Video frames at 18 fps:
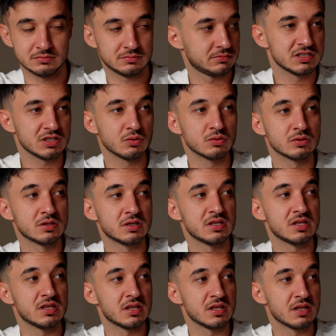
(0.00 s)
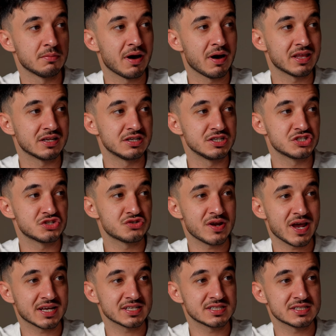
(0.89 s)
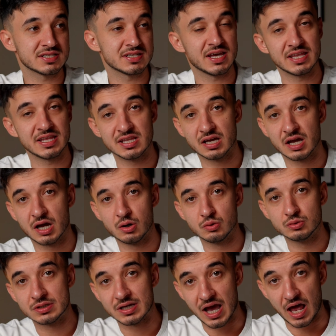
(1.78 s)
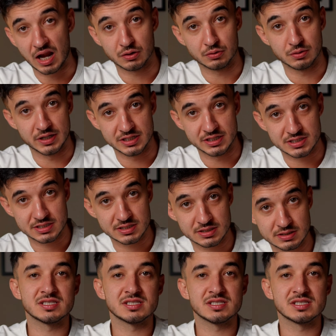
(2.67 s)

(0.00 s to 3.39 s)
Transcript: So the model extracts and the code calculates.